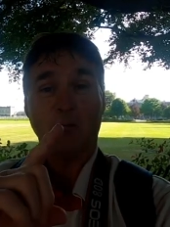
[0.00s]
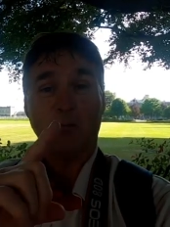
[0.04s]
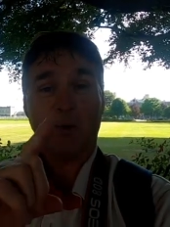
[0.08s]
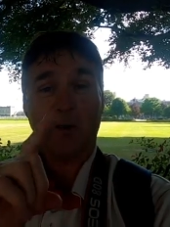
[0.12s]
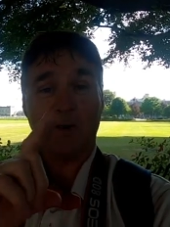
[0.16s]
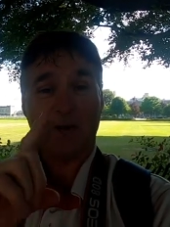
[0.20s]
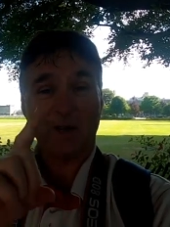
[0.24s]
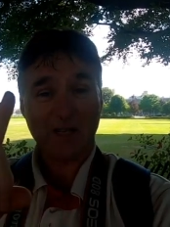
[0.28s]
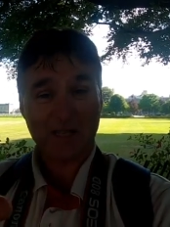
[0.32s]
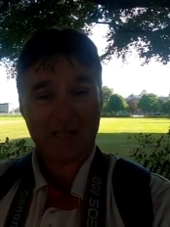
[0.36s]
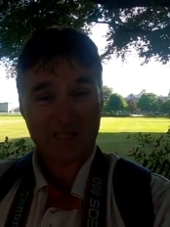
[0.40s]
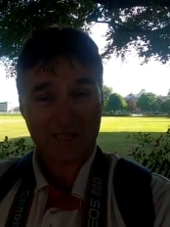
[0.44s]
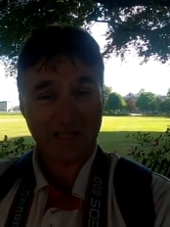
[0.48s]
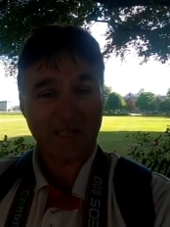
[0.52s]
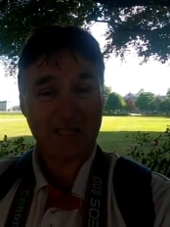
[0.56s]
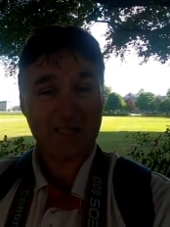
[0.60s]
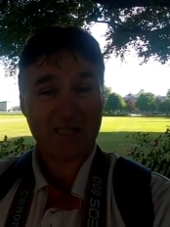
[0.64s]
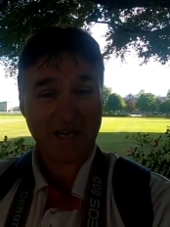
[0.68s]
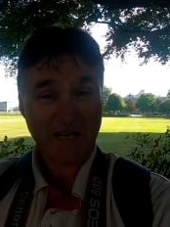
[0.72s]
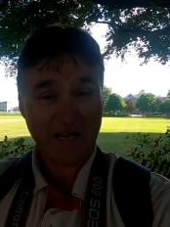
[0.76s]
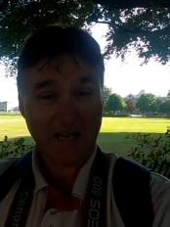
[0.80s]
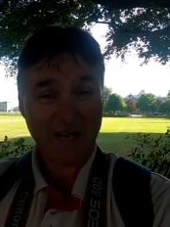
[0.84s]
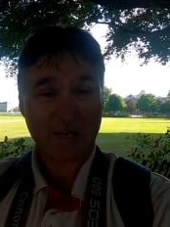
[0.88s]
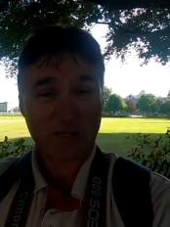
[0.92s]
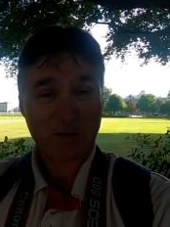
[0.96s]
but I'll see you in
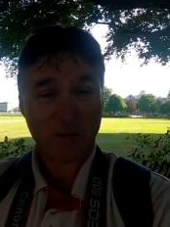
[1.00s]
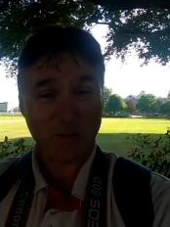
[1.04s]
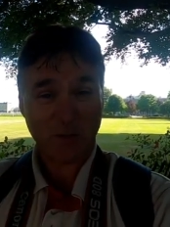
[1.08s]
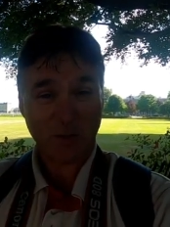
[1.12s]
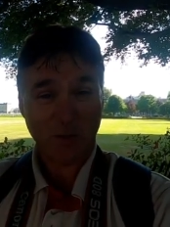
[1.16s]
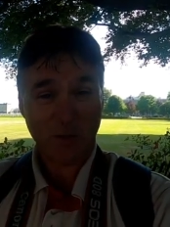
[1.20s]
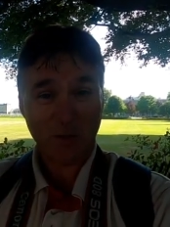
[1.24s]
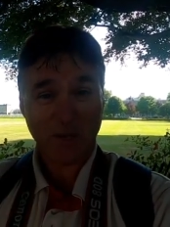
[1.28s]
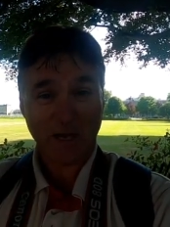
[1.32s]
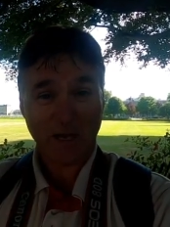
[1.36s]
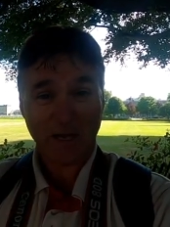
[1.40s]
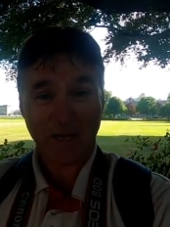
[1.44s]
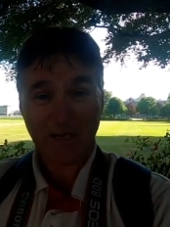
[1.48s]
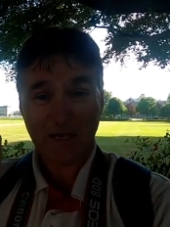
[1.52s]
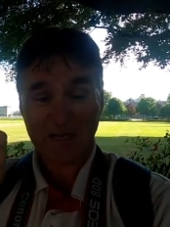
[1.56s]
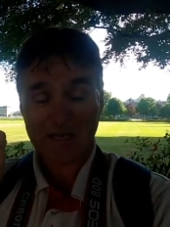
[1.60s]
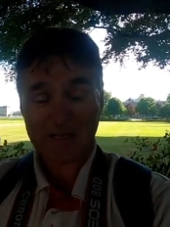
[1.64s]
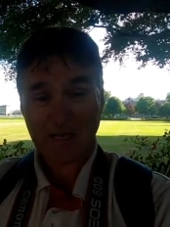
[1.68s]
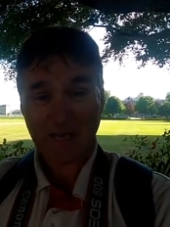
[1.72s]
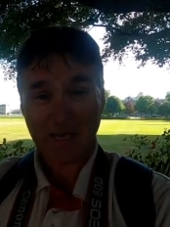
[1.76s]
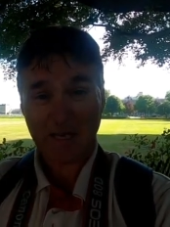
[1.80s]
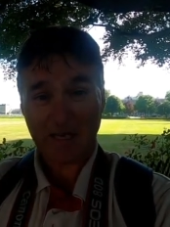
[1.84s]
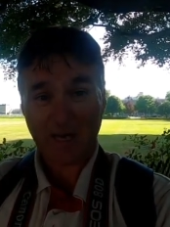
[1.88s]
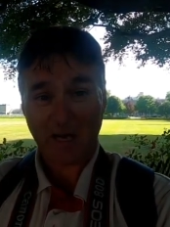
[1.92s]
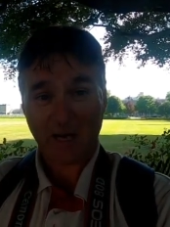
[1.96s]
the next one okay
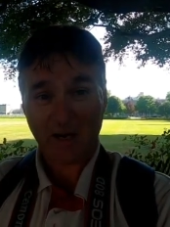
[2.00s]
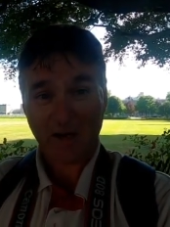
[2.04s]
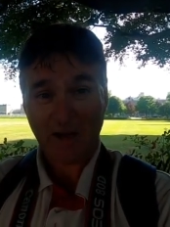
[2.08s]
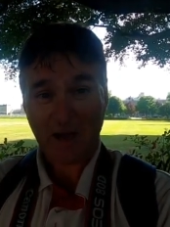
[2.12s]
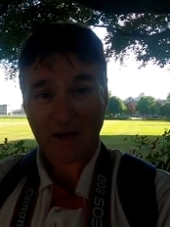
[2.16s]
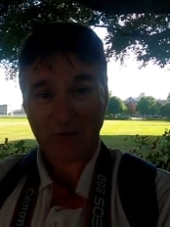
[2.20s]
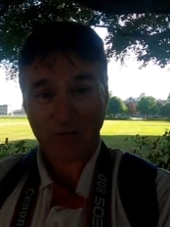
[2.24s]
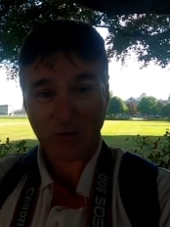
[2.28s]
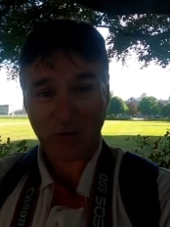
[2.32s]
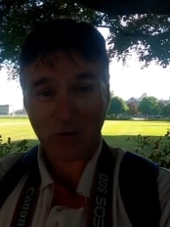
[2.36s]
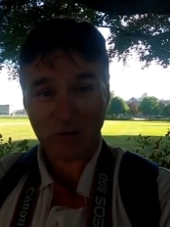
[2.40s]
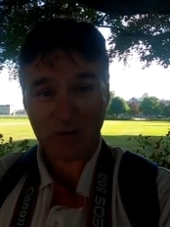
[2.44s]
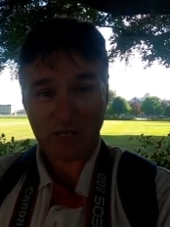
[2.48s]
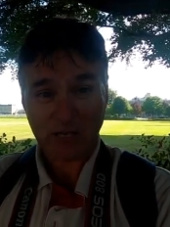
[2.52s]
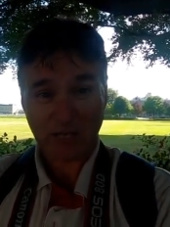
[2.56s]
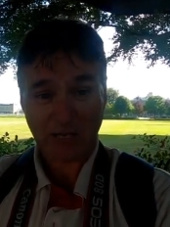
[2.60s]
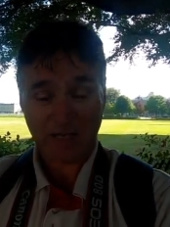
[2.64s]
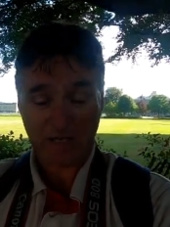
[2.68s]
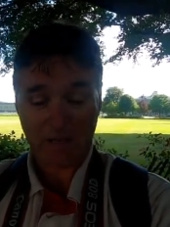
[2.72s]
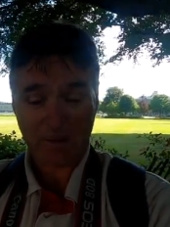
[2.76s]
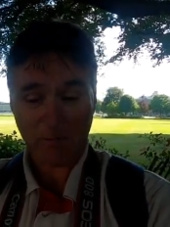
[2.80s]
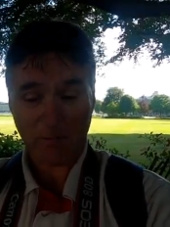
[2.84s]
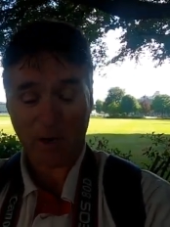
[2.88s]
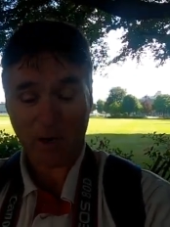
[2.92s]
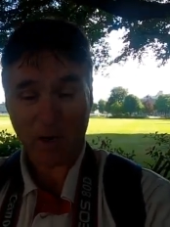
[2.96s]
take care have a good
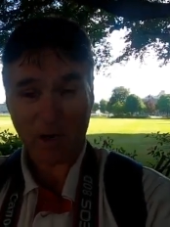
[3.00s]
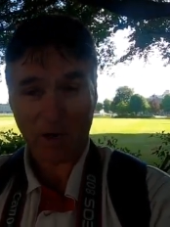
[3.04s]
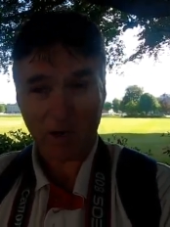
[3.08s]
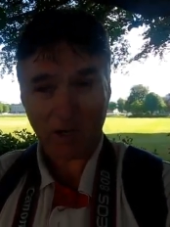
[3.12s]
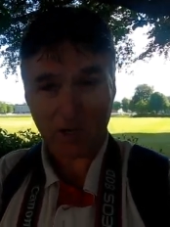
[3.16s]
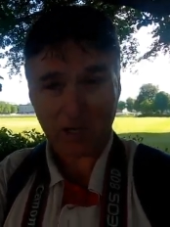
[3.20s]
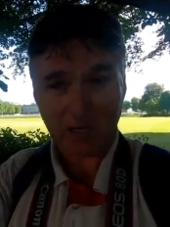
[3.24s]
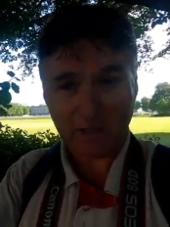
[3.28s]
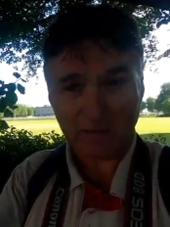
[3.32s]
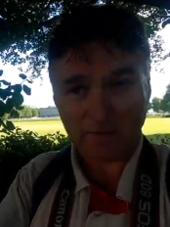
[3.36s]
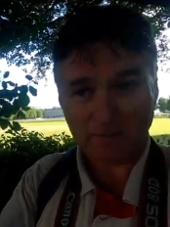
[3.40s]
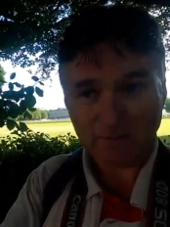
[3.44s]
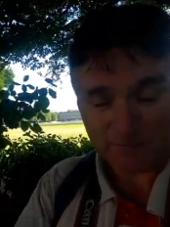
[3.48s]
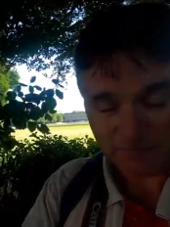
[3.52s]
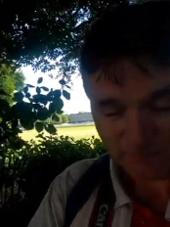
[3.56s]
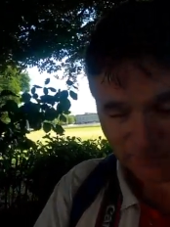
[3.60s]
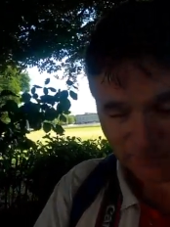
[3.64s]
day bye